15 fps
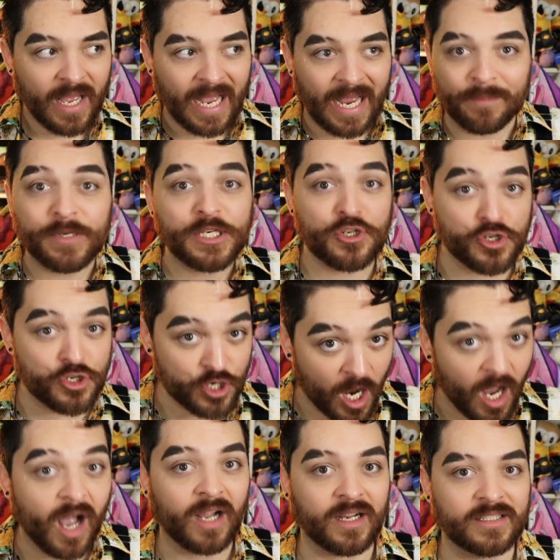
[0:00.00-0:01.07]
I'd be
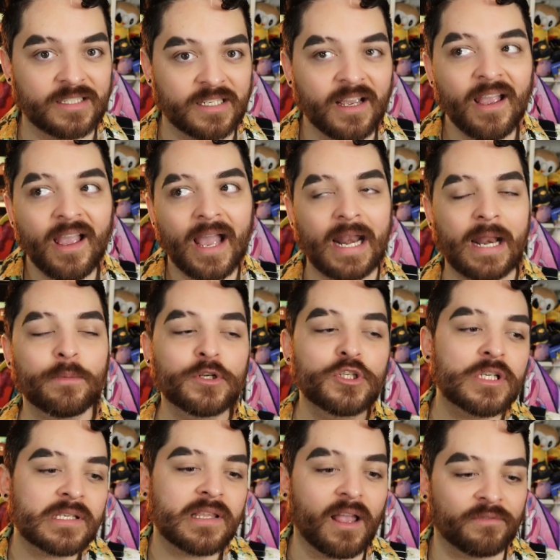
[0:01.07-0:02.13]
shocked. And I would
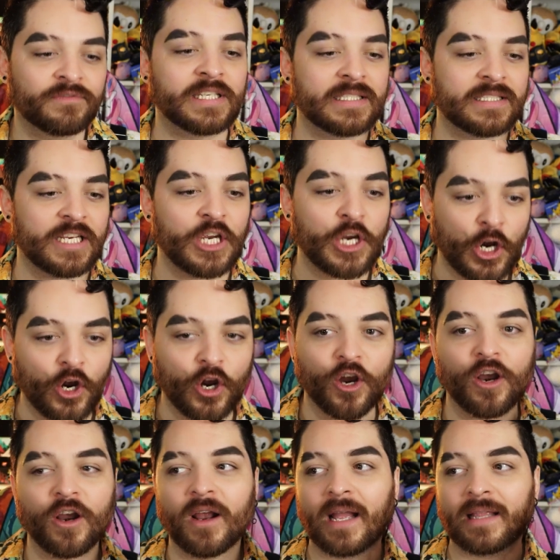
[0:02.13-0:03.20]
just love to see
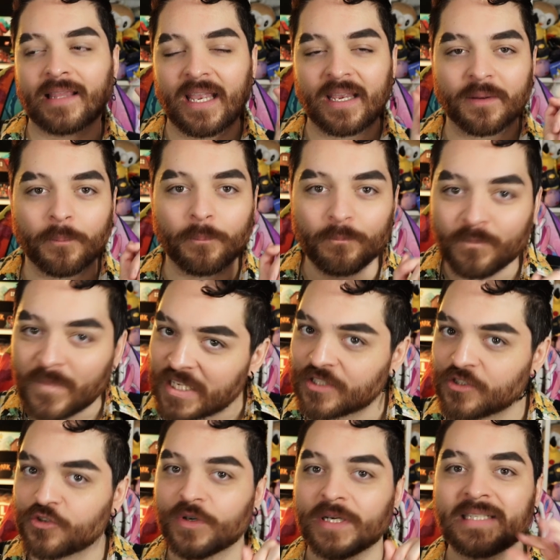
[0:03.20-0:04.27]
her and like
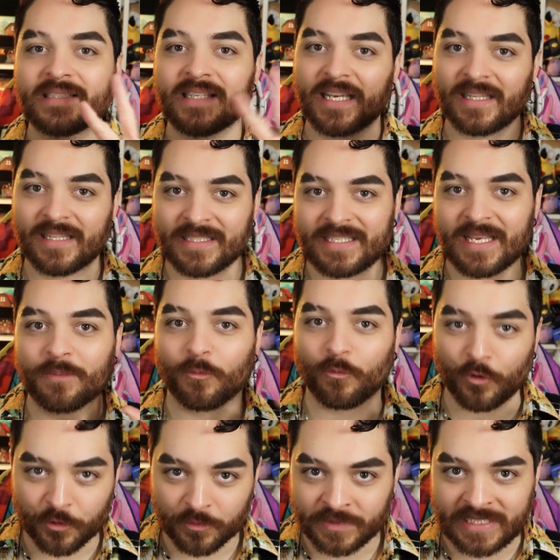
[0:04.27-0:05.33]
Mistress in the same
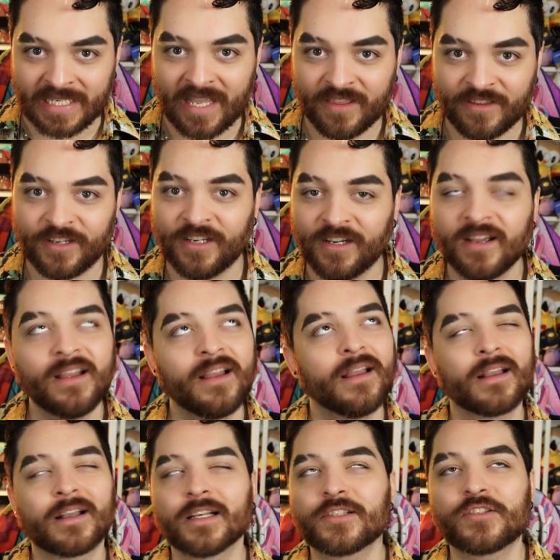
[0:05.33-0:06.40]
room together.
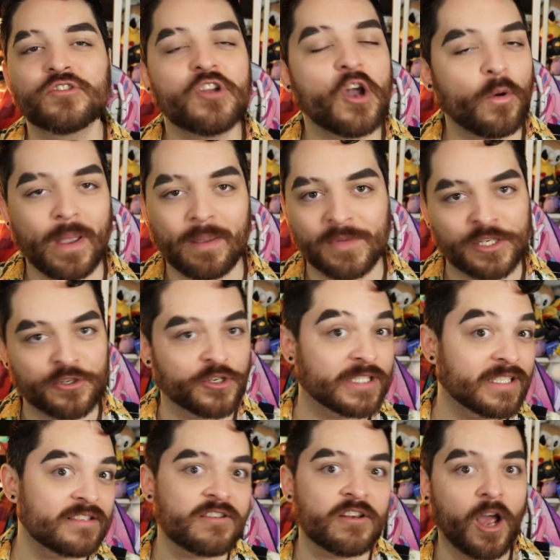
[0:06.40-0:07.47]
because no way Mistress
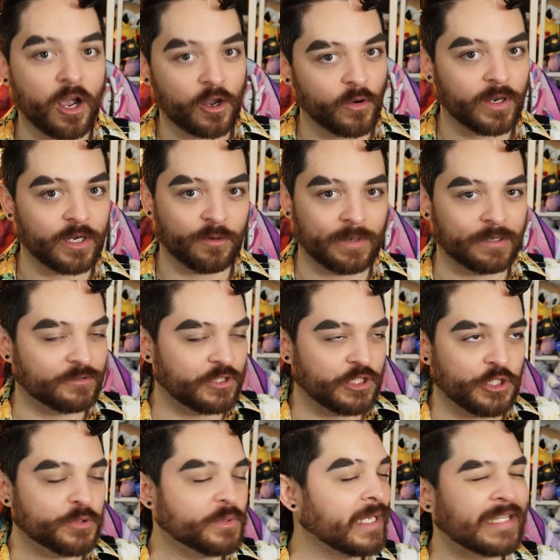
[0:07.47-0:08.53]
is not going to round
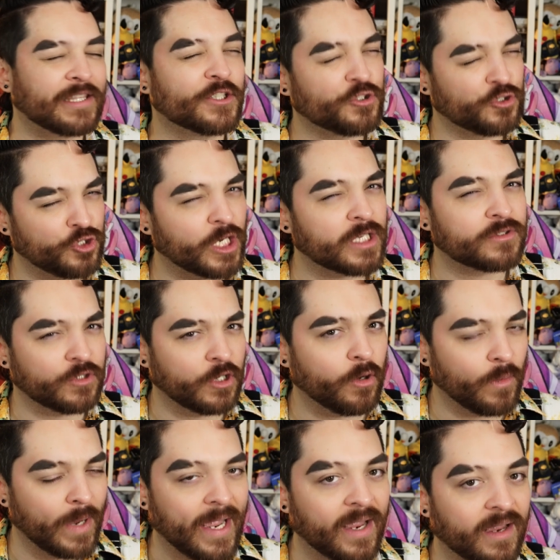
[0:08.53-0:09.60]
2. Like, there's just no
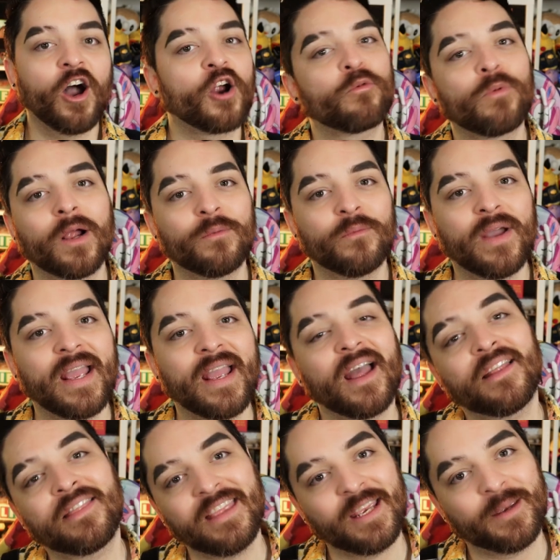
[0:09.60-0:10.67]
way. Our runway
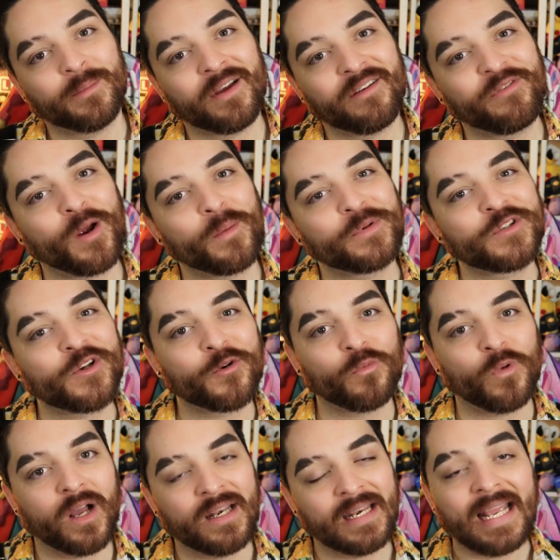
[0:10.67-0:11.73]
theme for episode
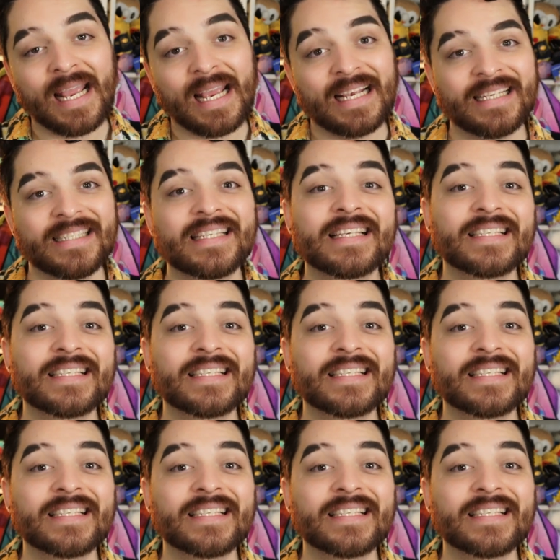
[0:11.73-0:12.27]
1 is